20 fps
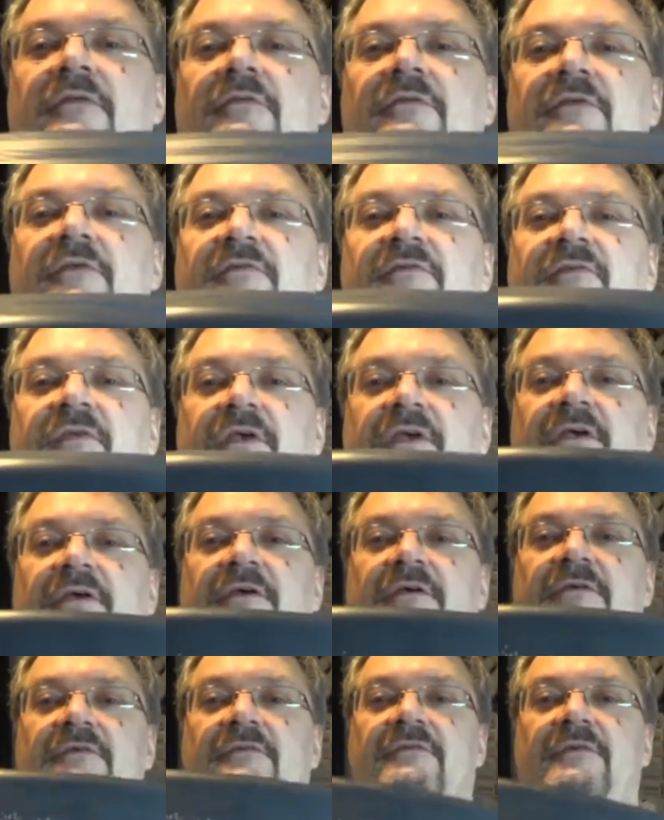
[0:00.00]
This
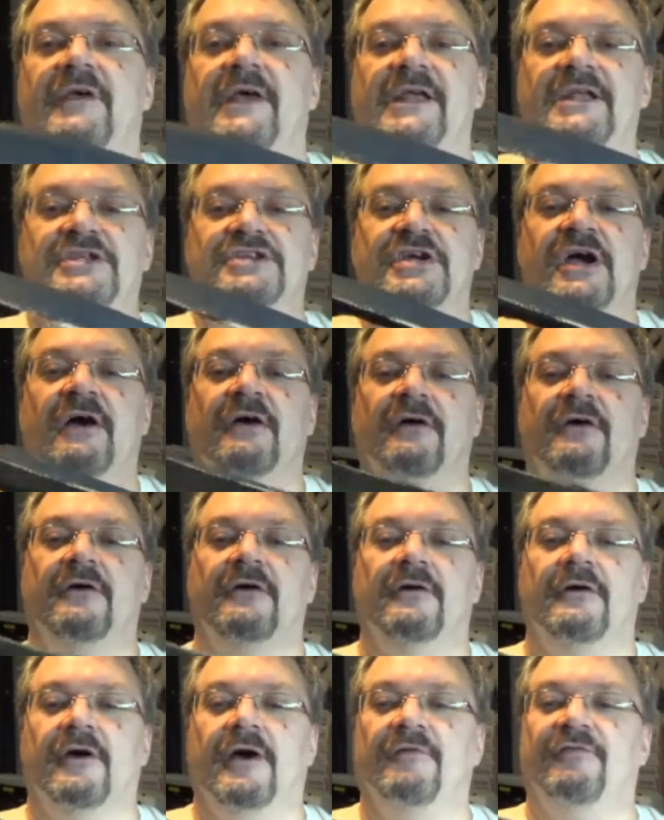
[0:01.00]
is a chunk
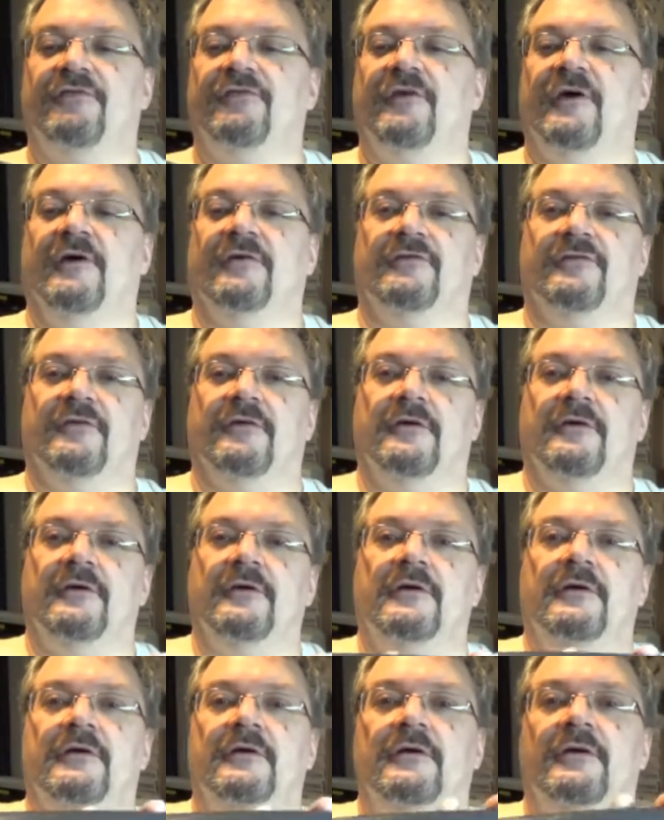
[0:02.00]
of saucer.
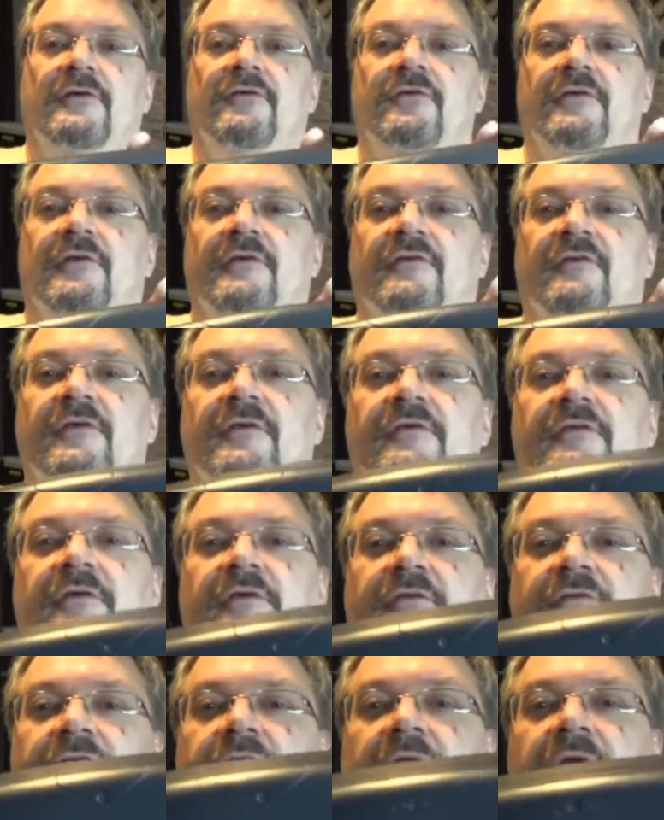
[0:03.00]
You can see
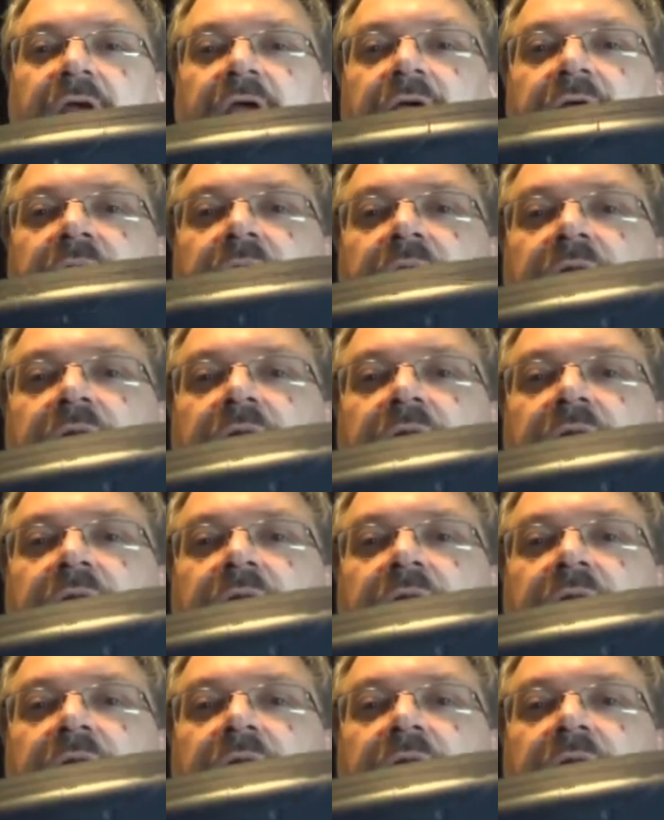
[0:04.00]
there's a